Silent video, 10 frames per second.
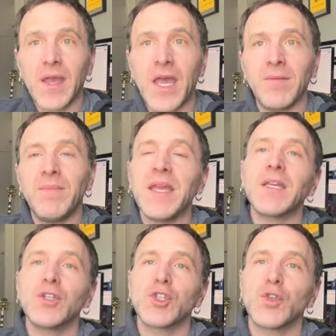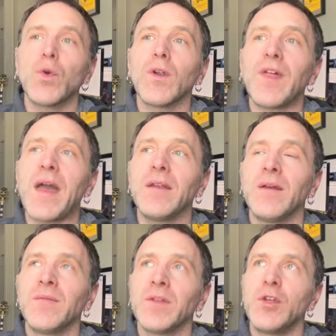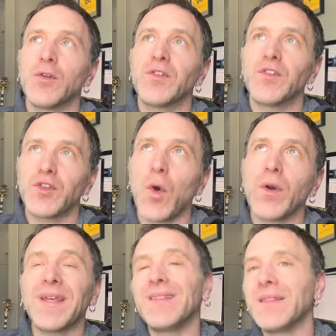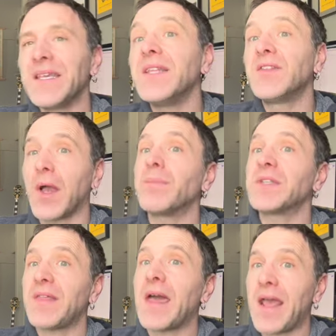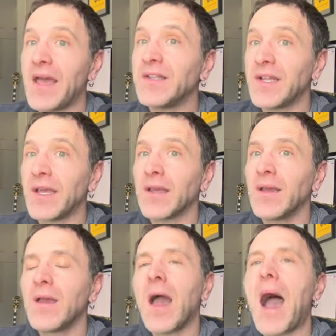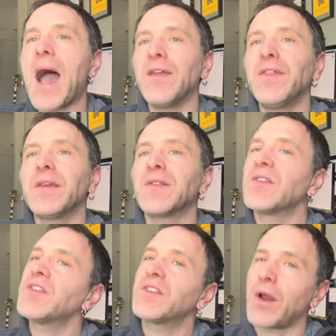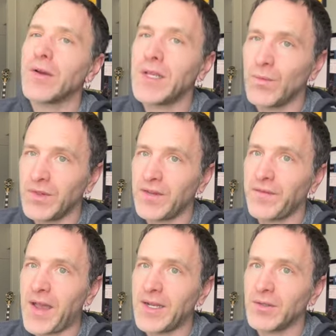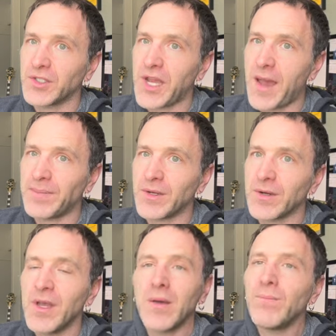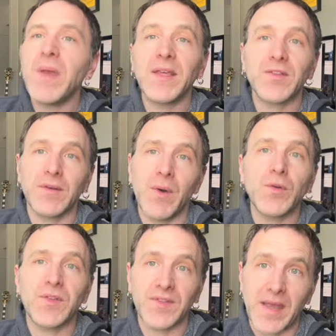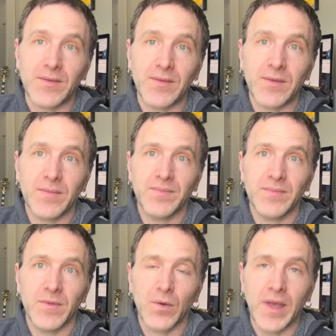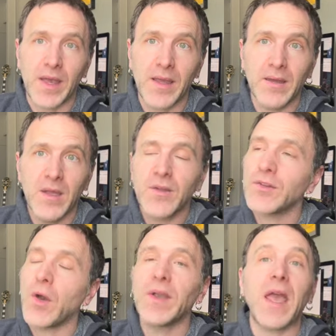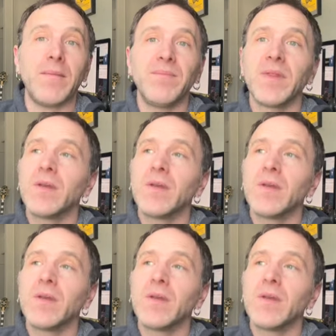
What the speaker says: and making sure that your story leads up to that ending, I think starting with the final chapter makes the most sense, okay? So again,